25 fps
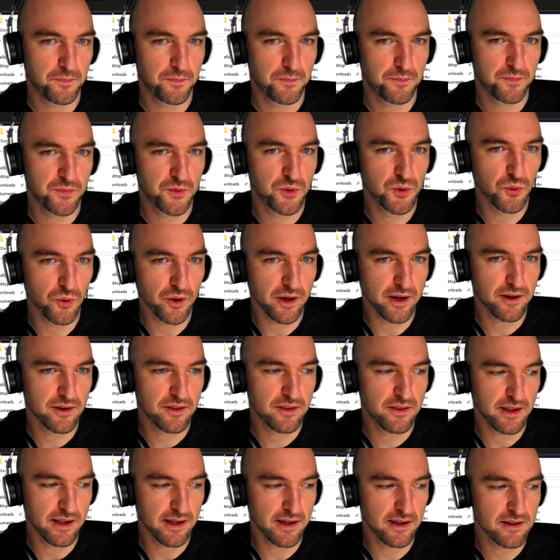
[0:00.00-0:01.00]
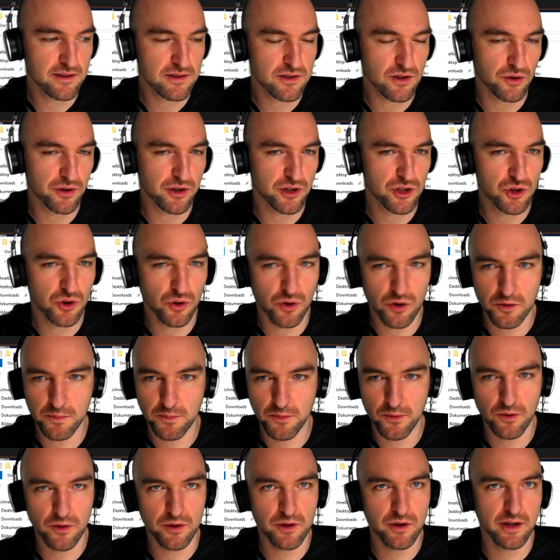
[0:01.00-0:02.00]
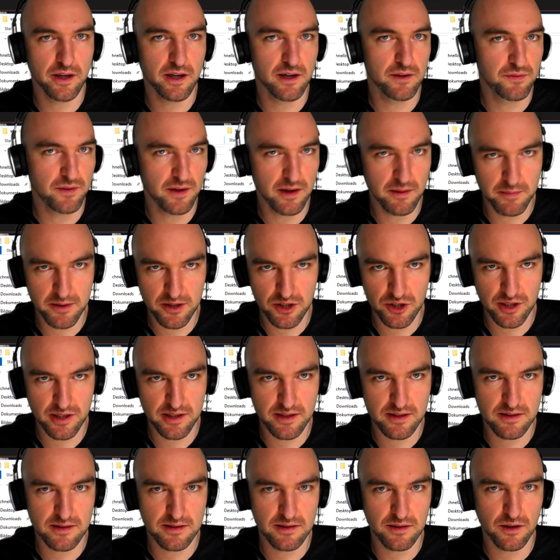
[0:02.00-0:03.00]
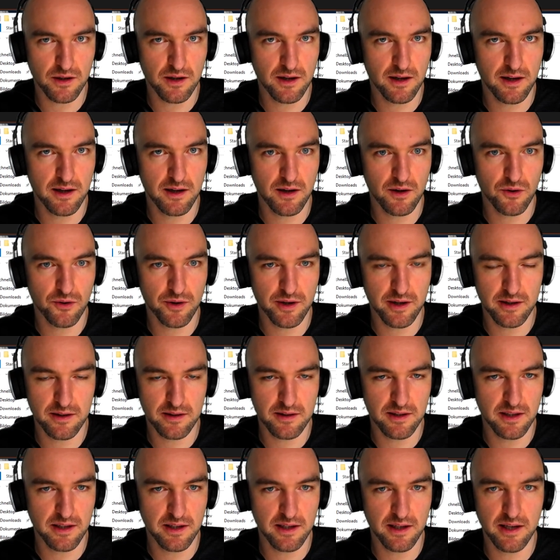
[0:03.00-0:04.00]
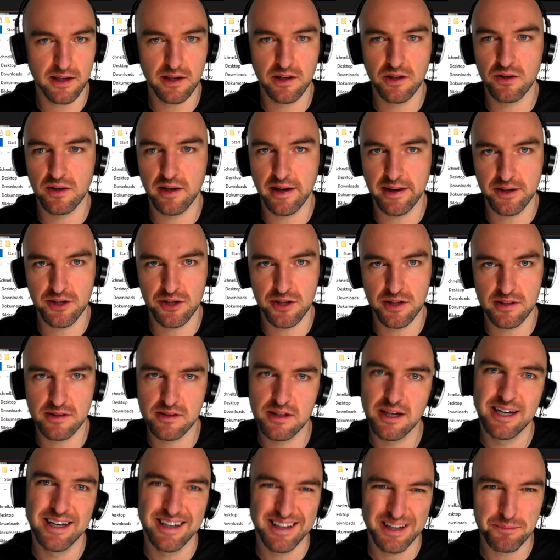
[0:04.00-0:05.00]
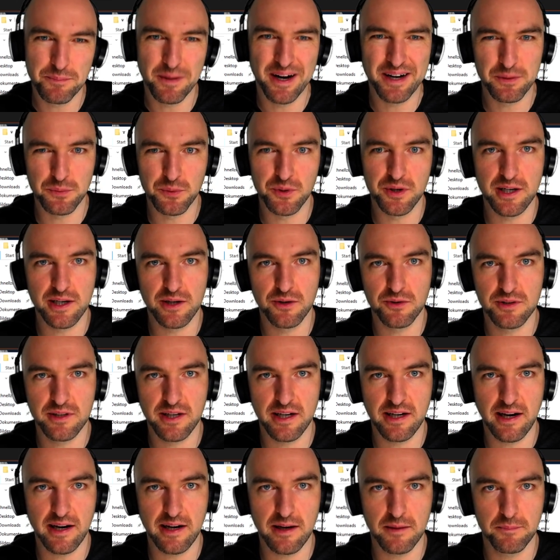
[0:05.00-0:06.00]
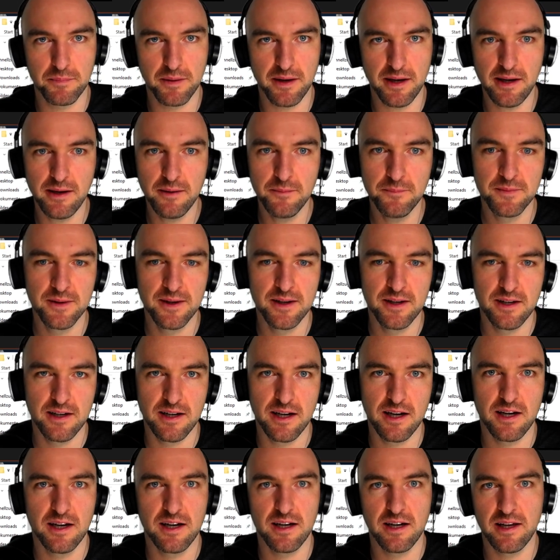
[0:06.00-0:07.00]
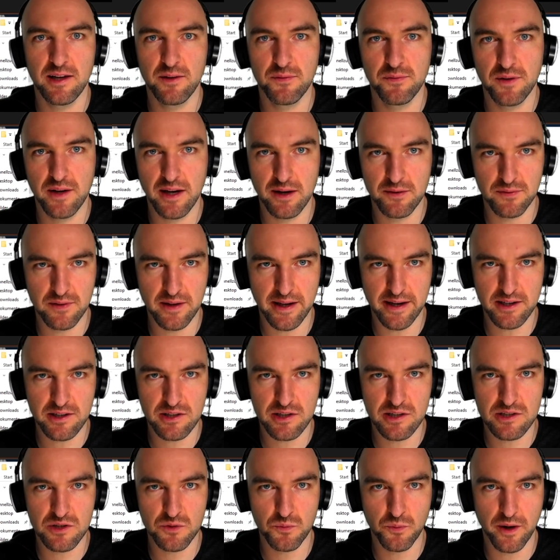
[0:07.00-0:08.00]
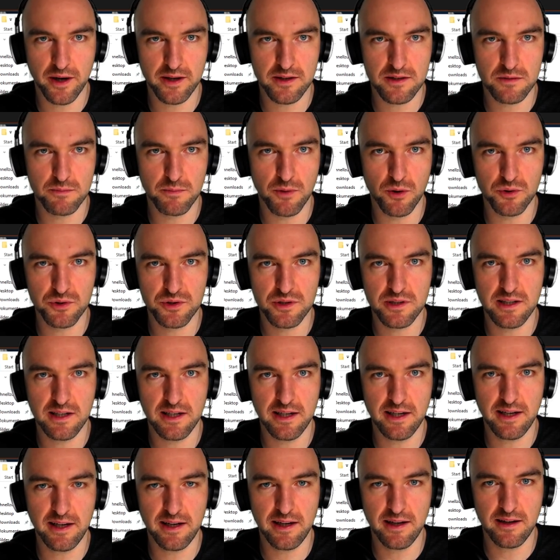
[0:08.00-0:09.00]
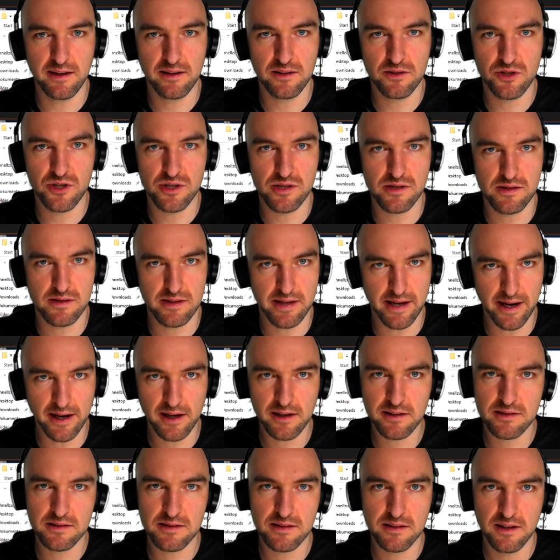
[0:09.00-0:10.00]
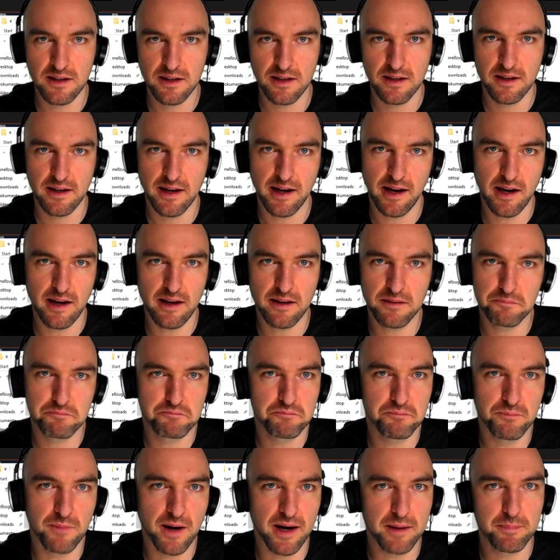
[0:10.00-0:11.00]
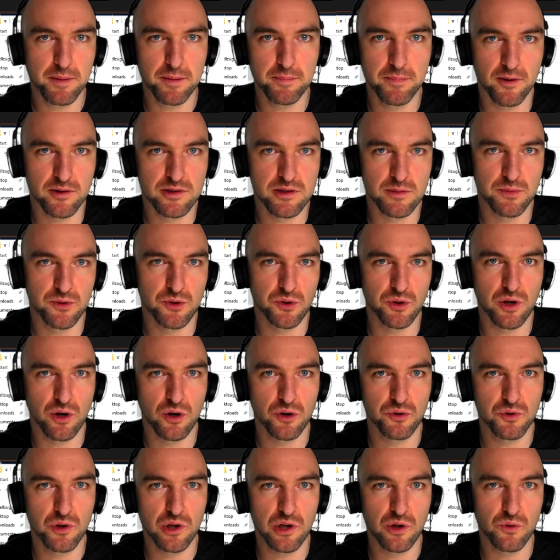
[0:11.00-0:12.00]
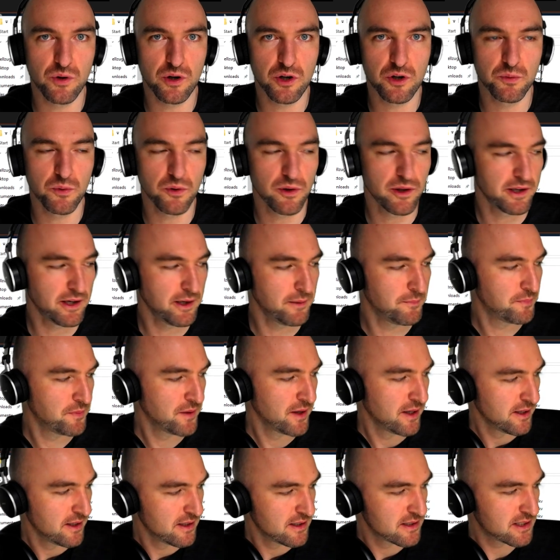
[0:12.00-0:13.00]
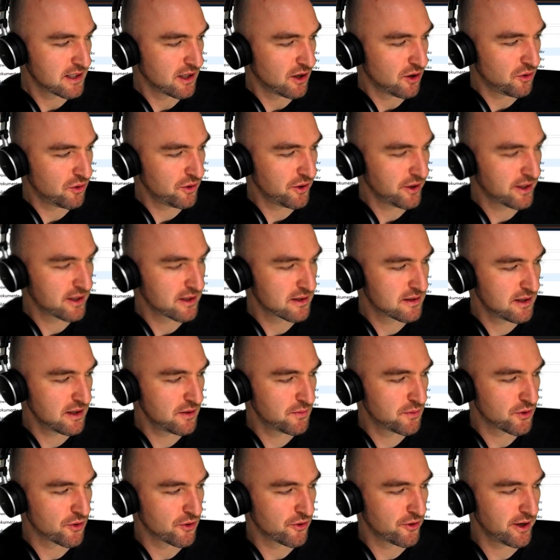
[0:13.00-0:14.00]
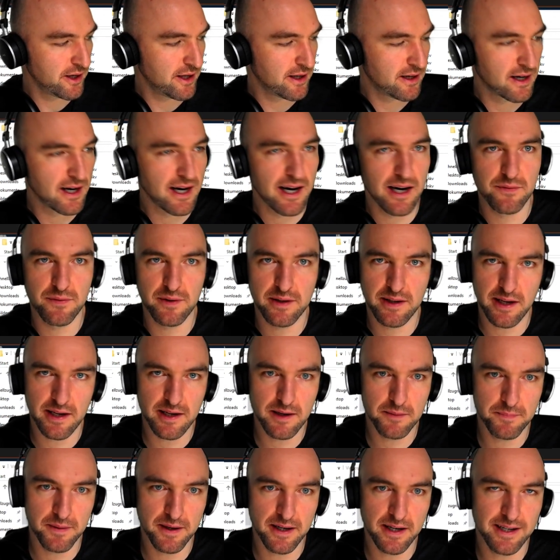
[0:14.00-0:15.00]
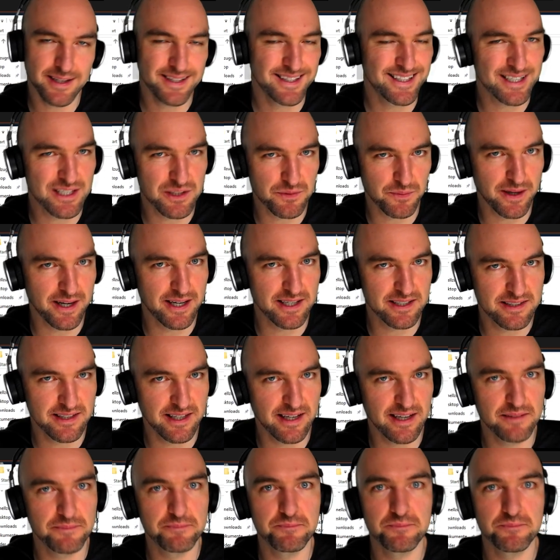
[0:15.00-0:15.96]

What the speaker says: doing things on the chalkboard, or you have images or anything in your lectures, you might want to go 1080p. If you have lectures where it's mostly just text, it might be possible to go to lower quality. So you can see we're already at 0.5 GB. That's why I said